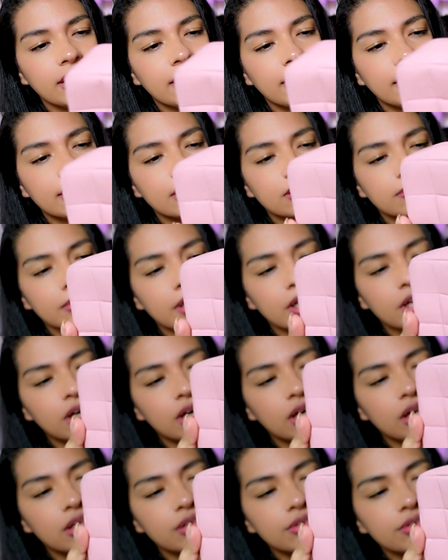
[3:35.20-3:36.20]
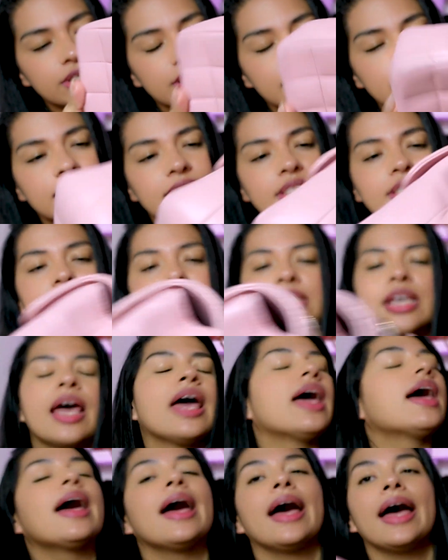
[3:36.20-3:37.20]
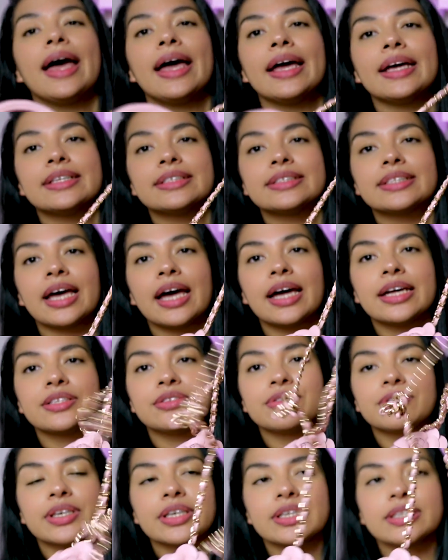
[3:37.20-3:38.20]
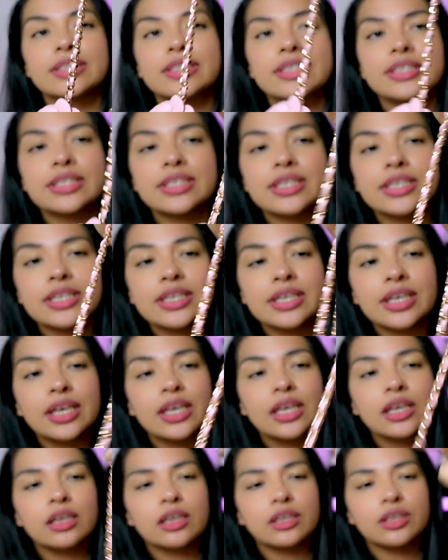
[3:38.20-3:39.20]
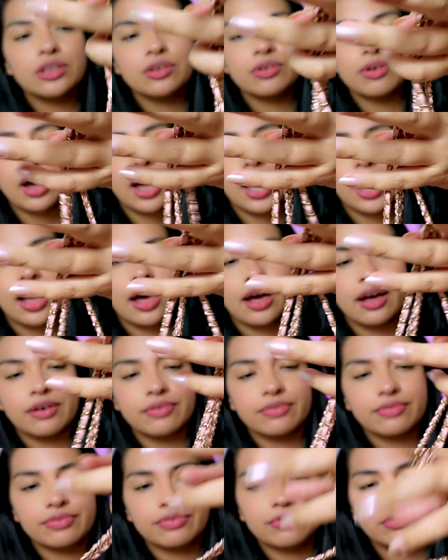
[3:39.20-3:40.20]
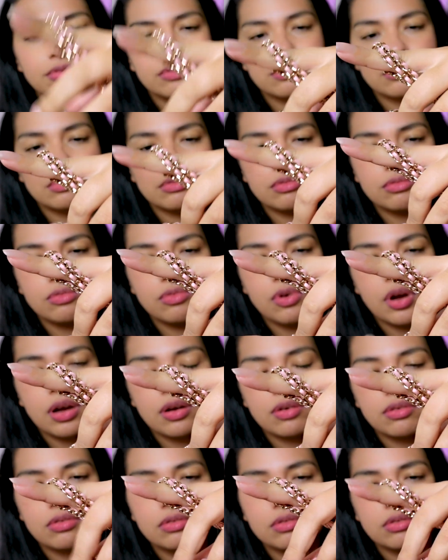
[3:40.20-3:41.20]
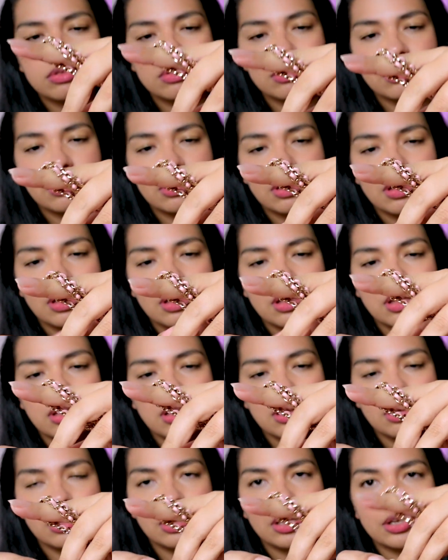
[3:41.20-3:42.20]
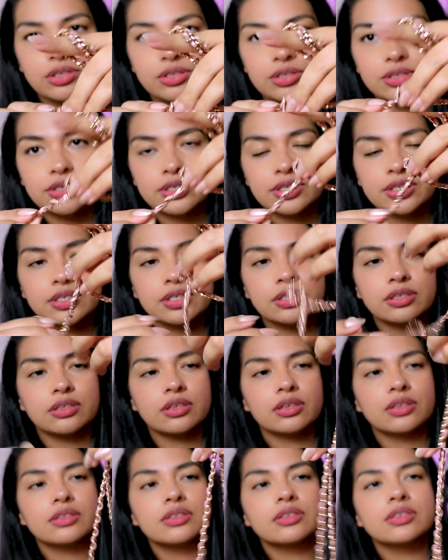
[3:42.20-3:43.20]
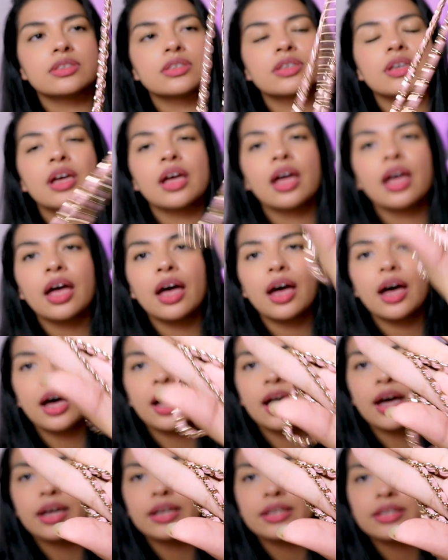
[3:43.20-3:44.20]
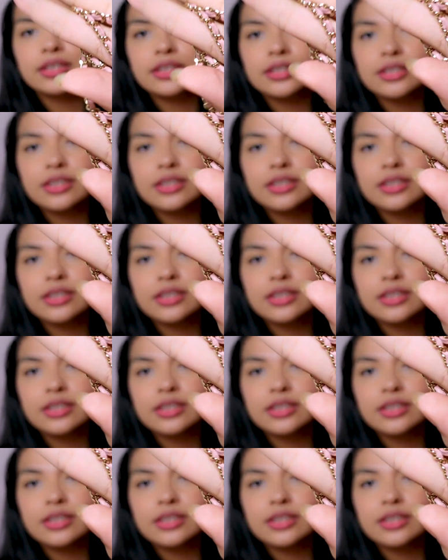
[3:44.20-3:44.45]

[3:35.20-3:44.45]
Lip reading: Let me close it, and as you can see, you have, wow, I just did a knot, a